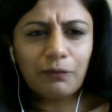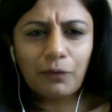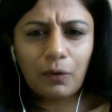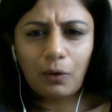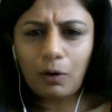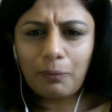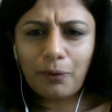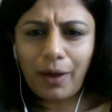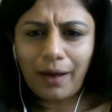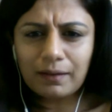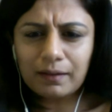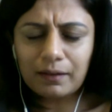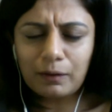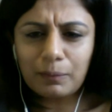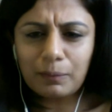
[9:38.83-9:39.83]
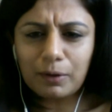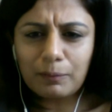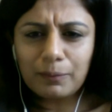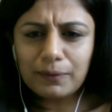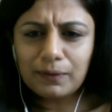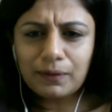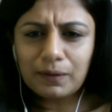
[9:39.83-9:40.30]
for all practical
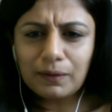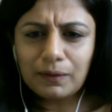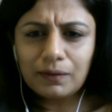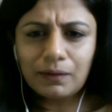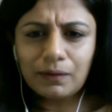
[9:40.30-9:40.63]
purposes,